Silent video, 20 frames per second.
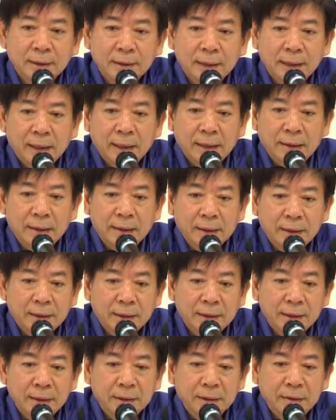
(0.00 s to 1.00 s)
And
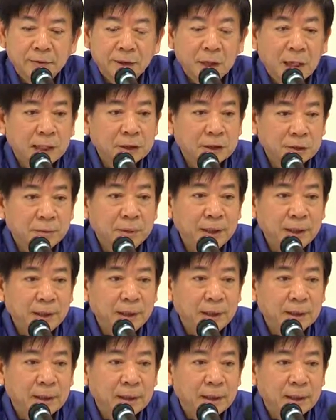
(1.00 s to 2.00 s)
if you ask
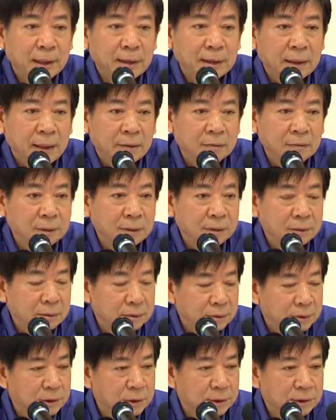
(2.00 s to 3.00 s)
me, I would
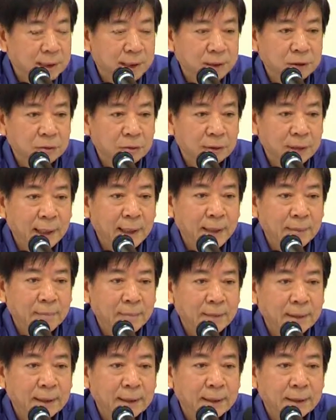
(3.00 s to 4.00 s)
suggest to
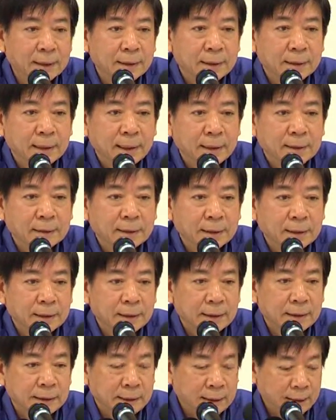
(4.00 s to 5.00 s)
them that
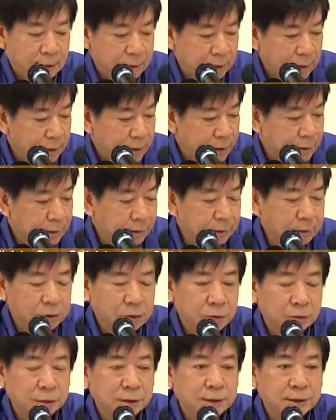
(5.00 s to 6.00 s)
their current
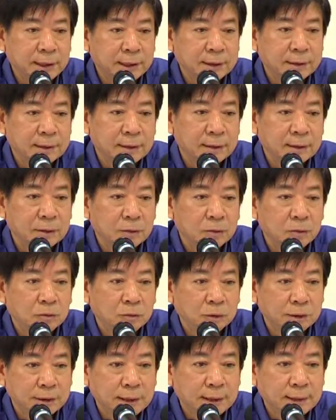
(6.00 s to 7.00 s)
06 to
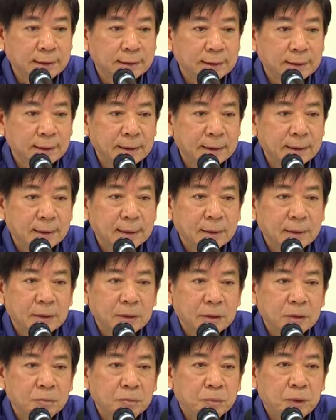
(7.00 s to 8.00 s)
6
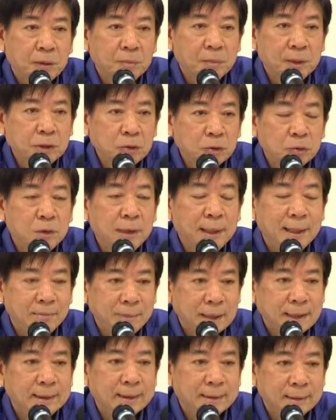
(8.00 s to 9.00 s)
is probably too
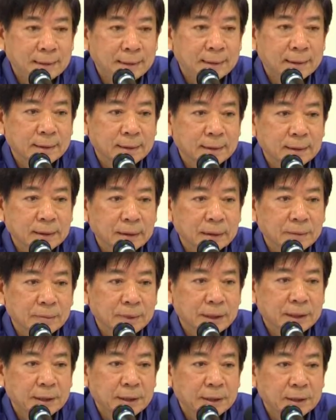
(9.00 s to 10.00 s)
limited,
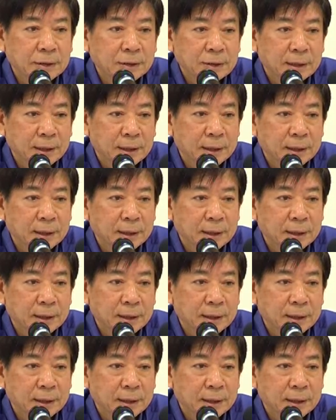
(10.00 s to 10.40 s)
because